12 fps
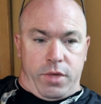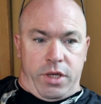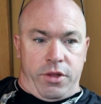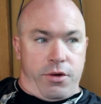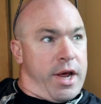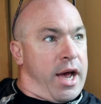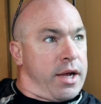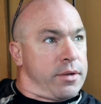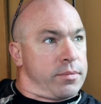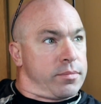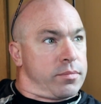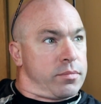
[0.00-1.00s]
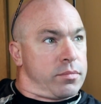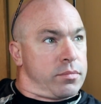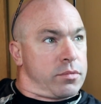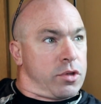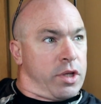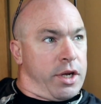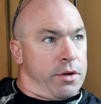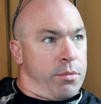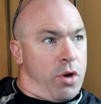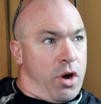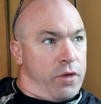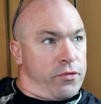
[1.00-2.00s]
And they're not. They're letting
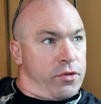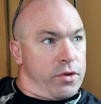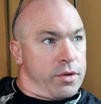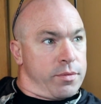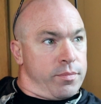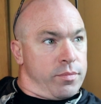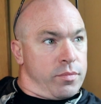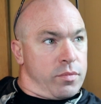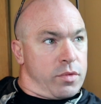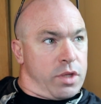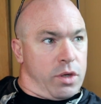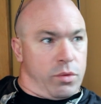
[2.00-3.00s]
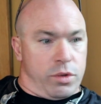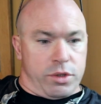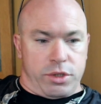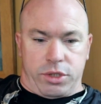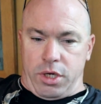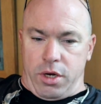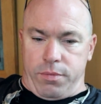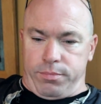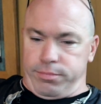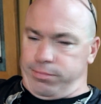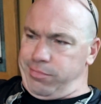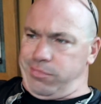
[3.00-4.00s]
them off. There was a
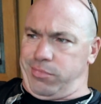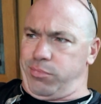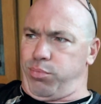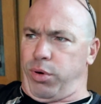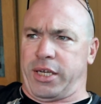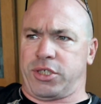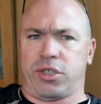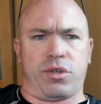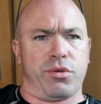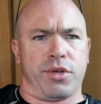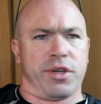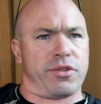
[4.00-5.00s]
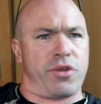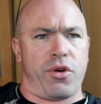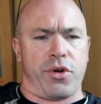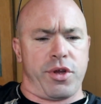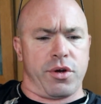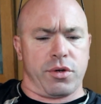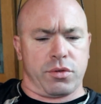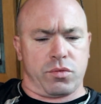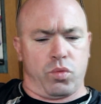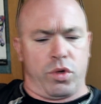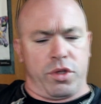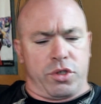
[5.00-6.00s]
prosecuting attorney, or
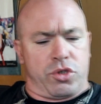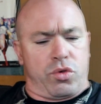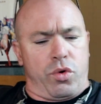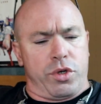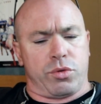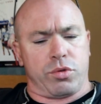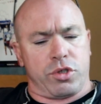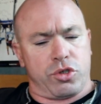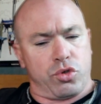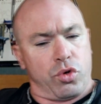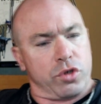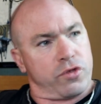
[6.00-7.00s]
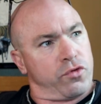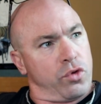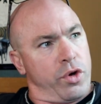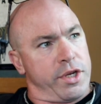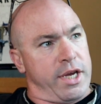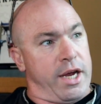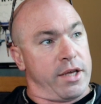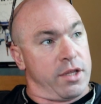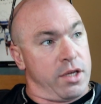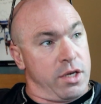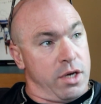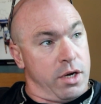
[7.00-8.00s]
one of the stories with the George Floyd guy,
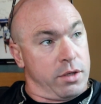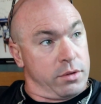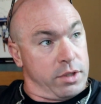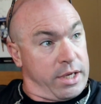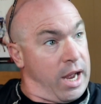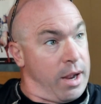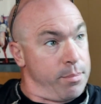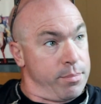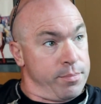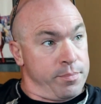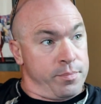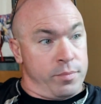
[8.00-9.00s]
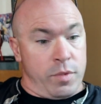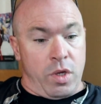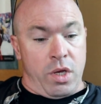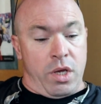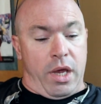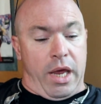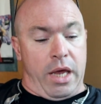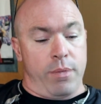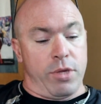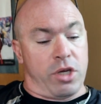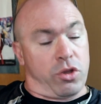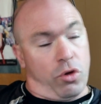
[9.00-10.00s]
the cop,
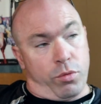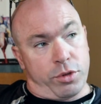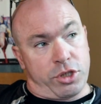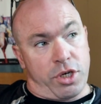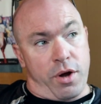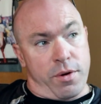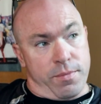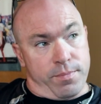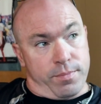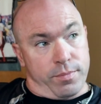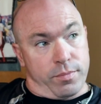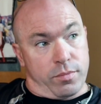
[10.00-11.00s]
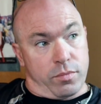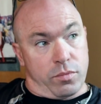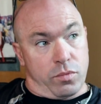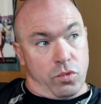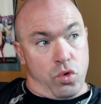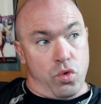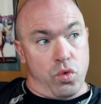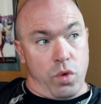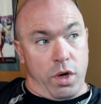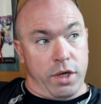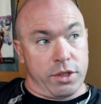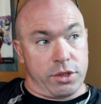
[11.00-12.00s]
Amy Klobuchar, who
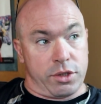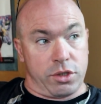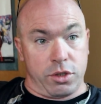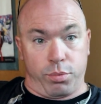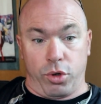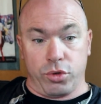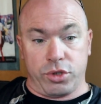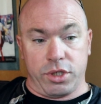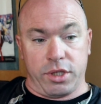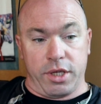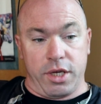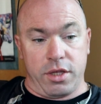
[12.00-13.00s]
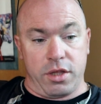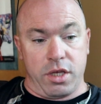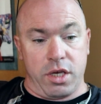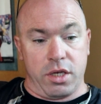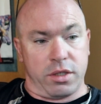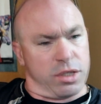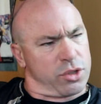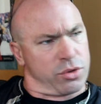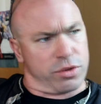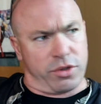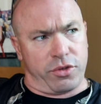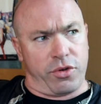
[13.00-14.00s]
was supposedly the
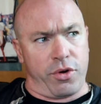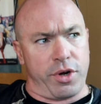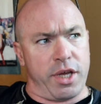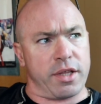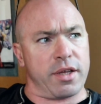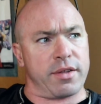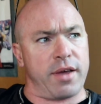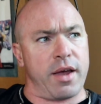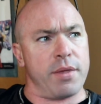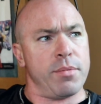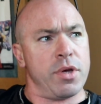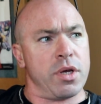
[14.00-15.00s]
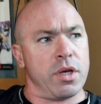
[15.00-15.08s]
district attorney at that time,